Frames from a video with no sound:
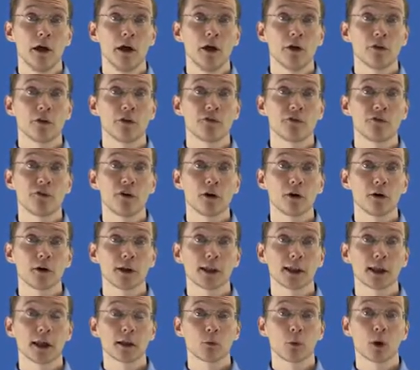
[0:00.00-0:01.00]
The first
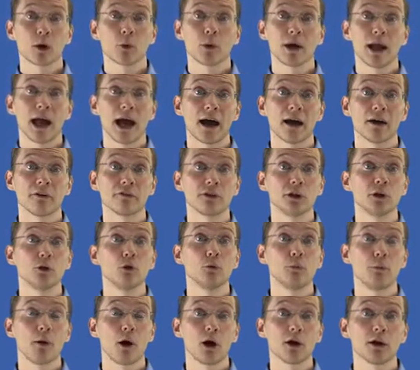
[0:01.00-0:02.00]
is when we have two
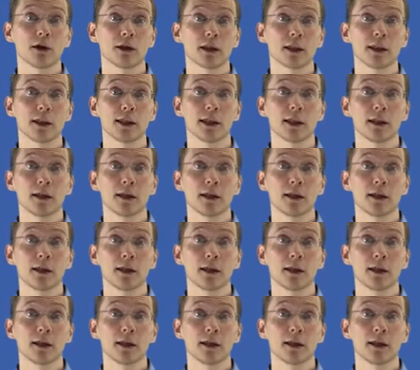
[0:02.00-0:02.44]
parties